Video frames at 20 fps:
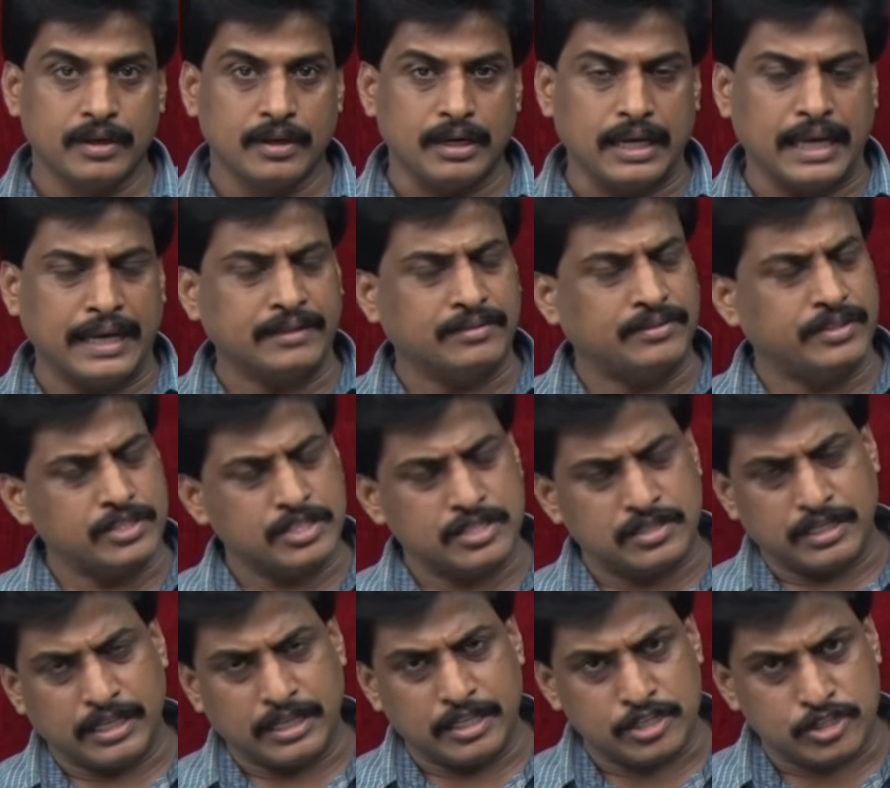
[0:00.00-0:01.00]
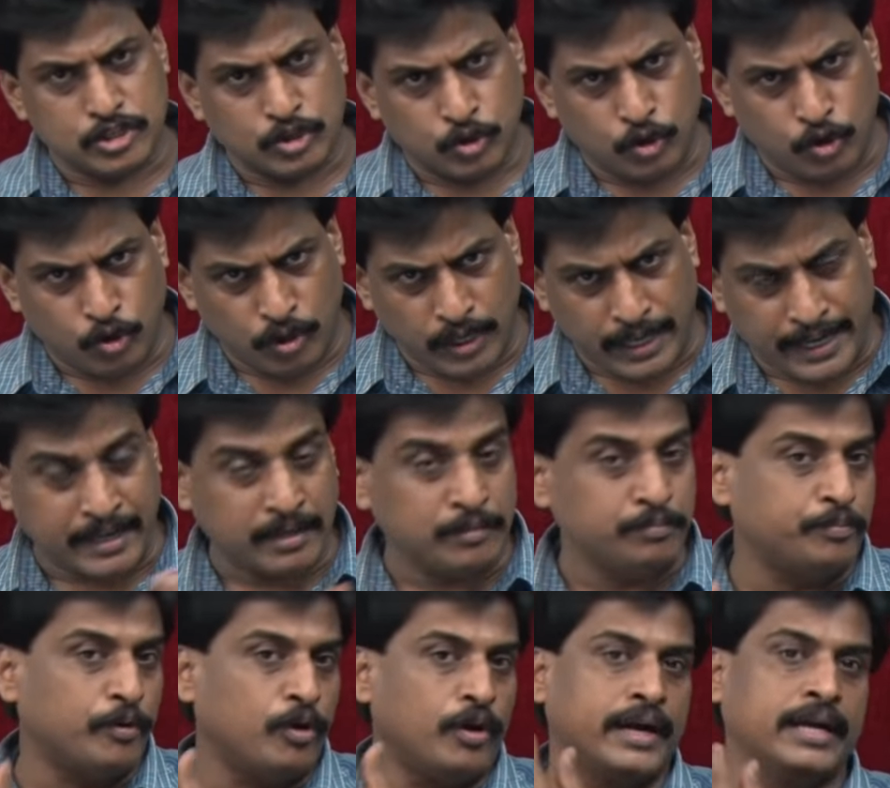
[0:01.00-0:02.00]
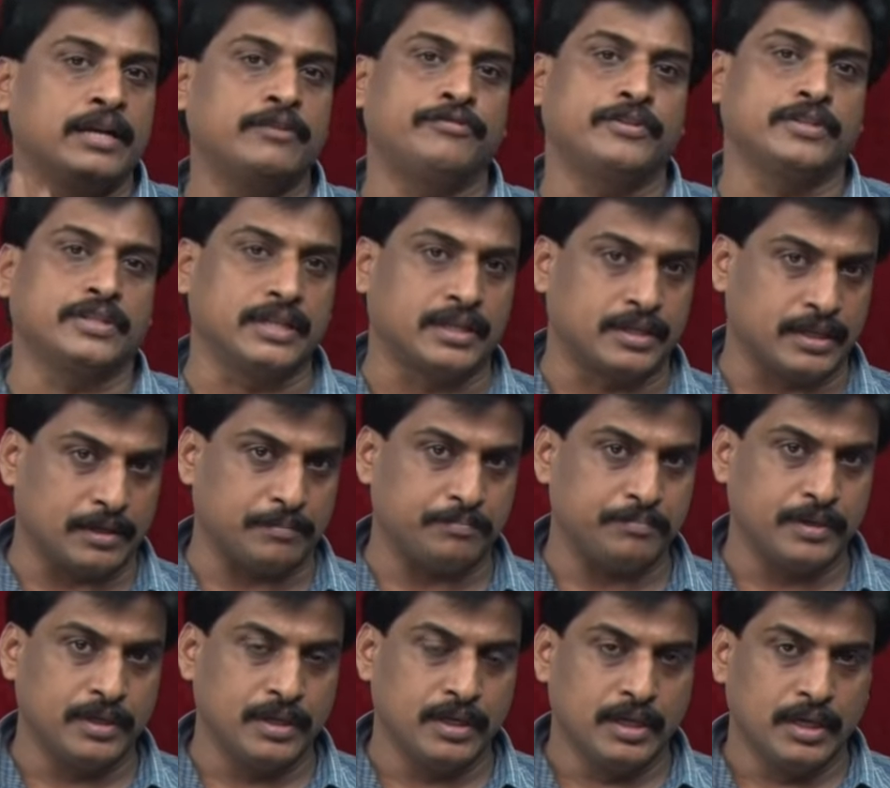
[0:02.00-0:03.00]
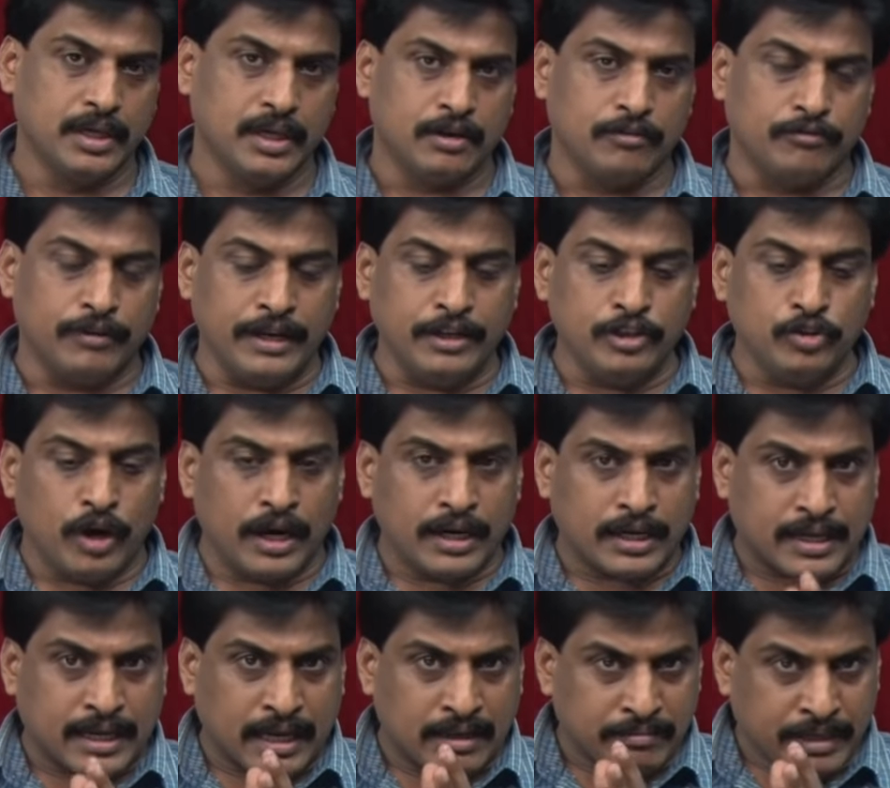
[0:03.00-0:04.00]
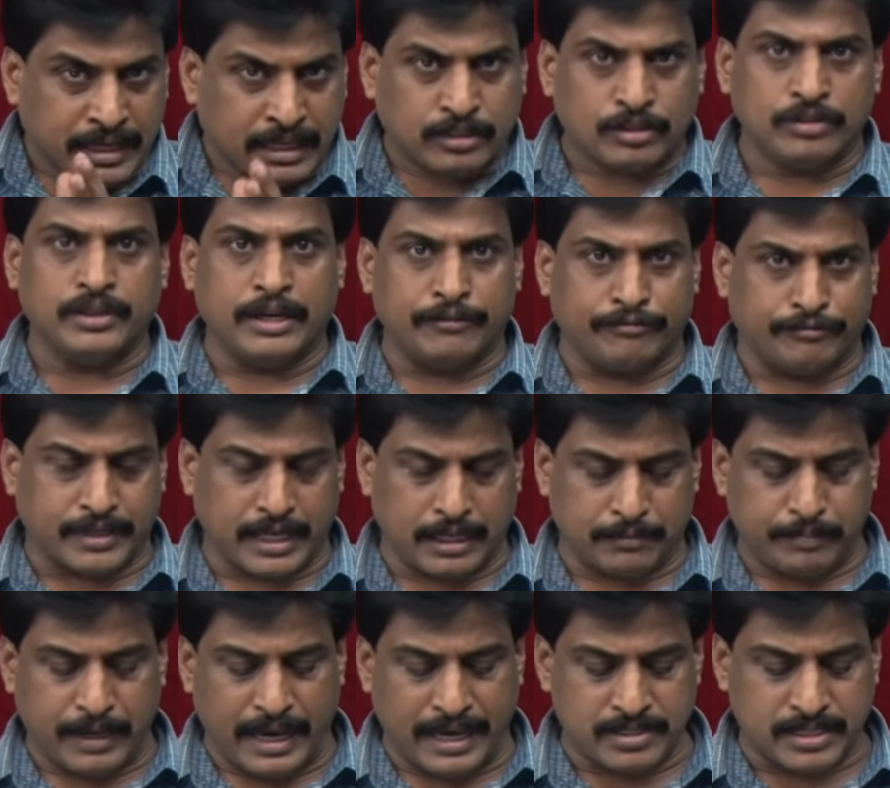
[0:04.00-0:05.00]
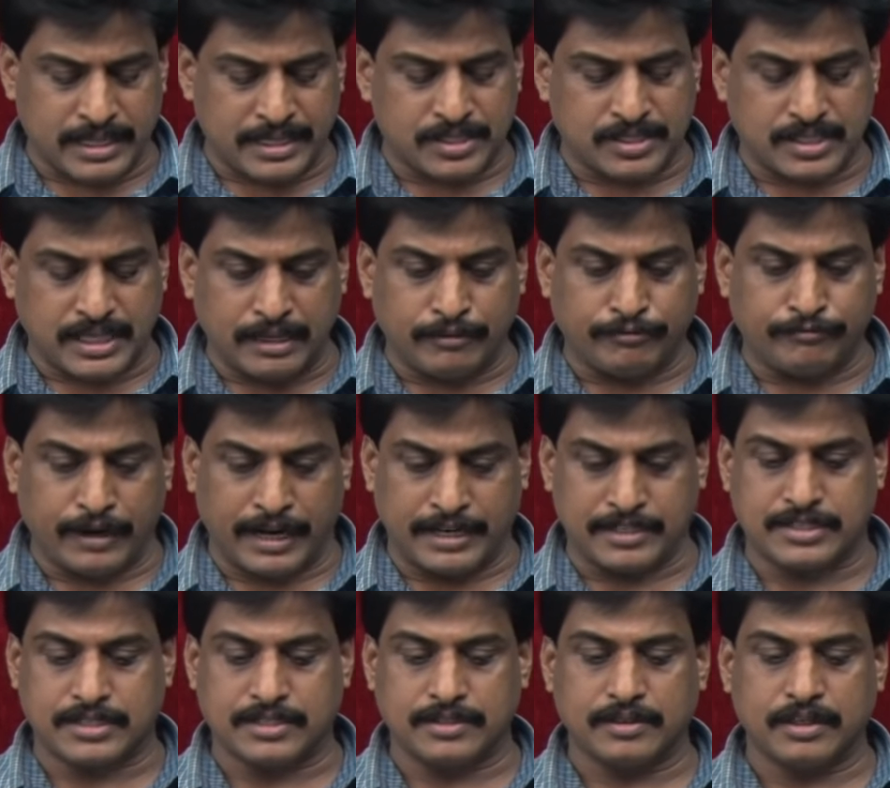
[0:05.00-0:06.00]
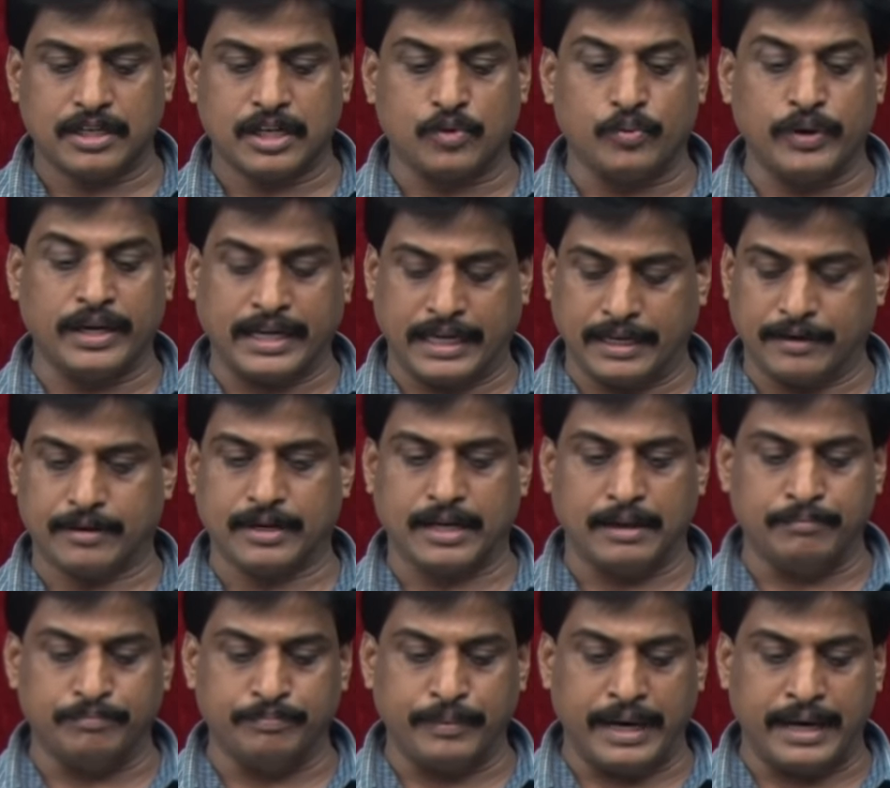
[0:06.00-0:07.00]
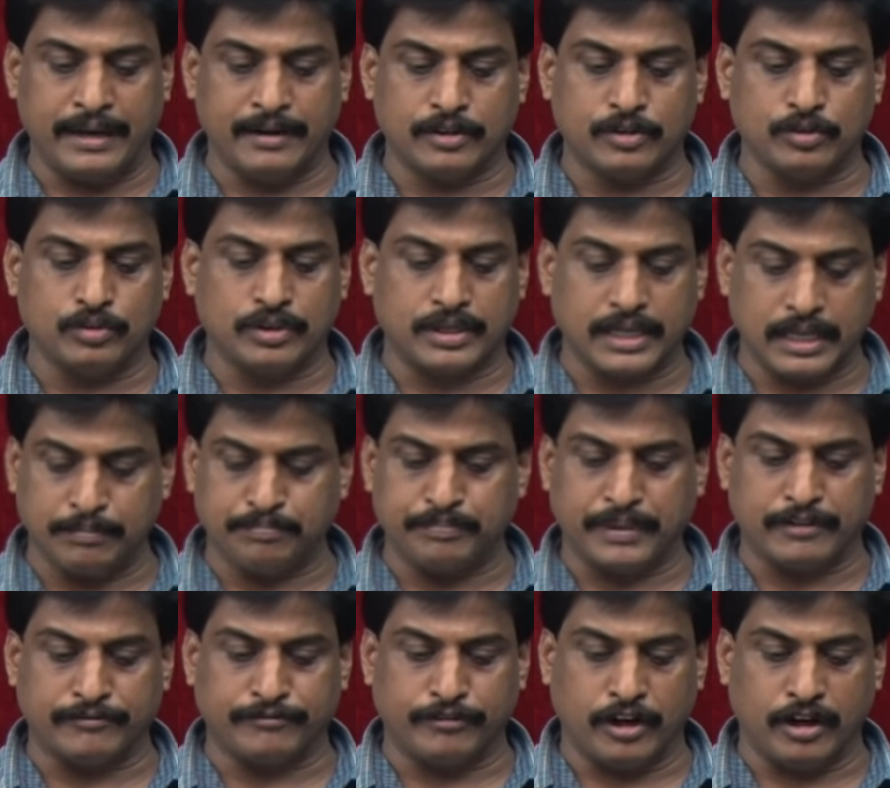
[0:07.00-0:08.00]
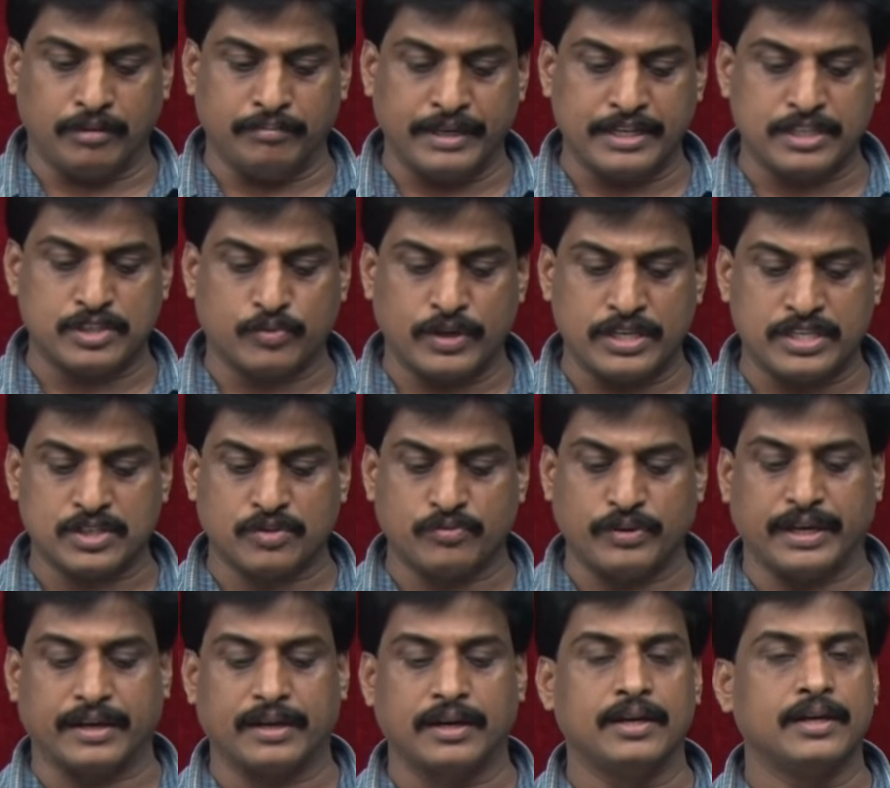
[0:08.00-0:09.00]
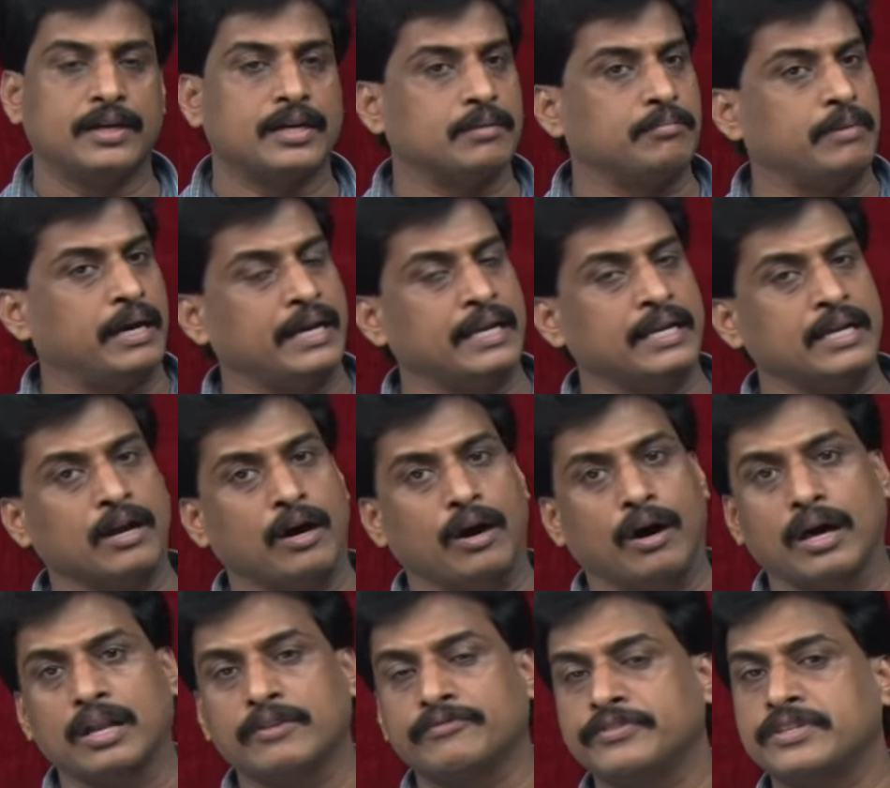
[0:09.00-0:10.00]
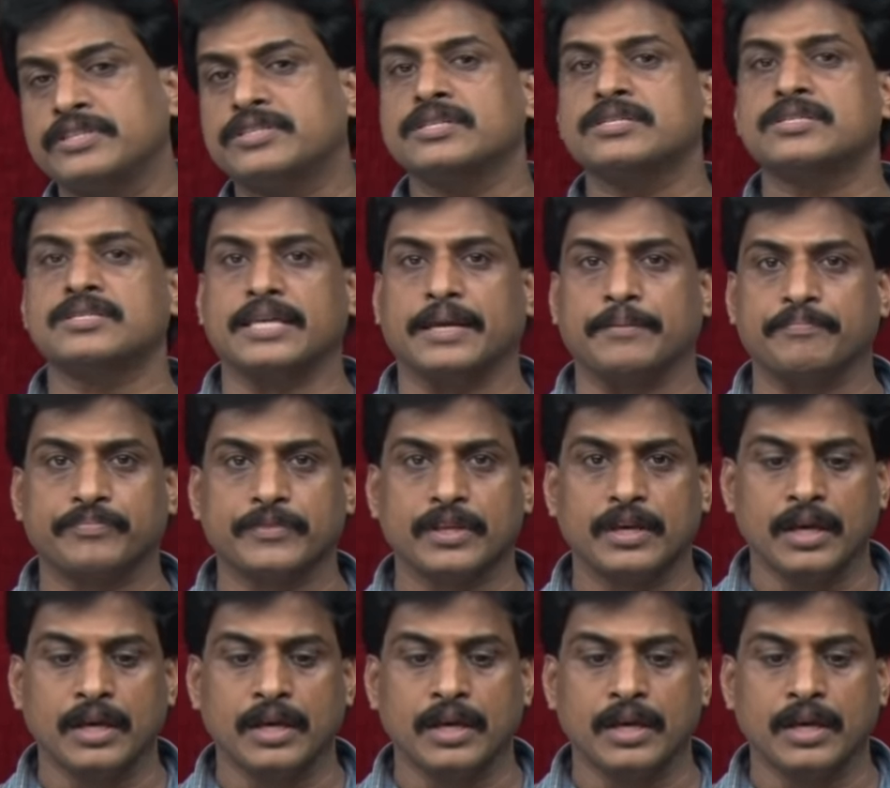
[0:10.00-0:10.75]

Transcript: Like this, there is no endpoint for the grep. When you are coming to fgrep, as I said, fast, quicker compared to grep, performance wise quick, remaining all features same.